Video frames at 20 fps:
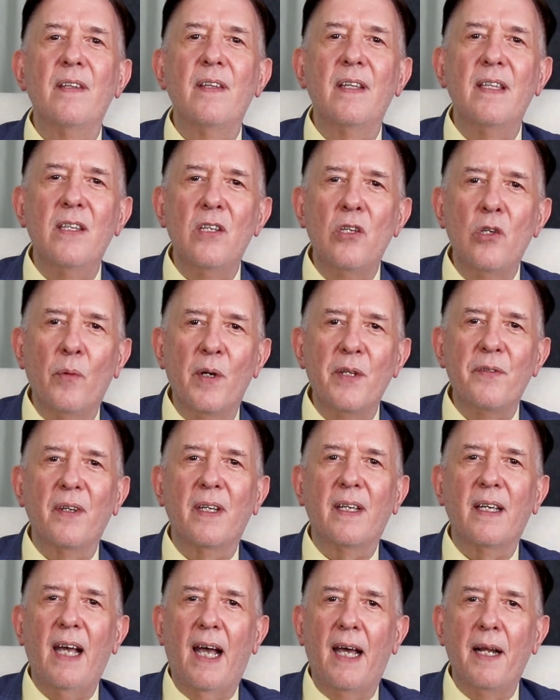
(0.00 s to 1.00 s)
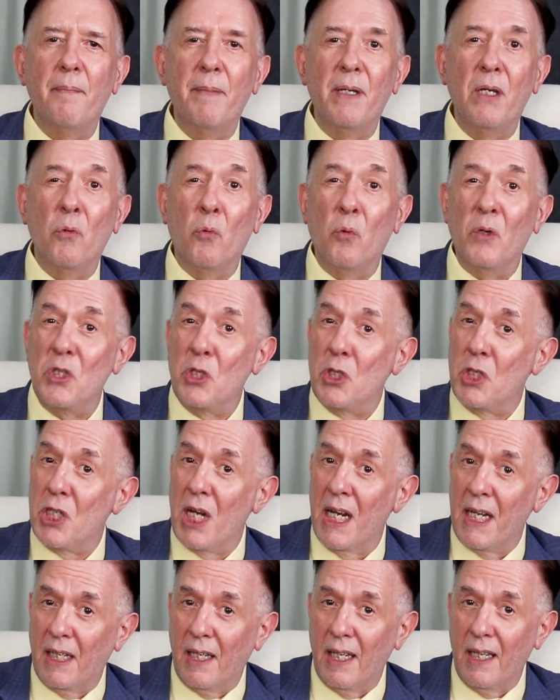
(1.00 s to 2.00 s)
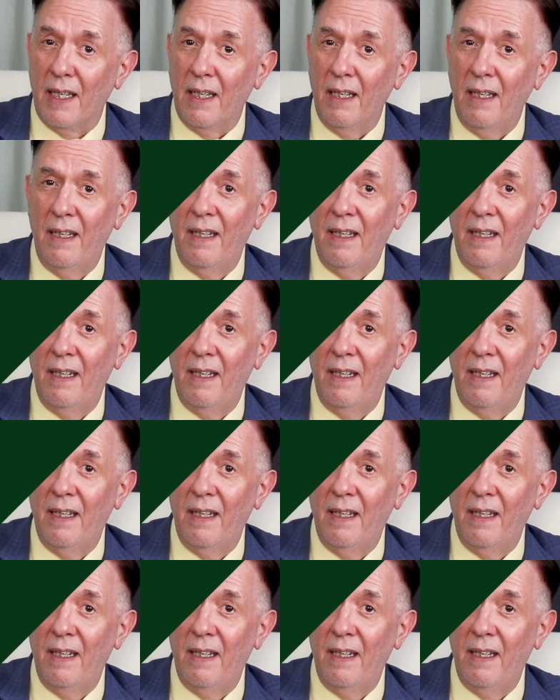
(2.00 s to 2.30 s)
in the US economy was shaky.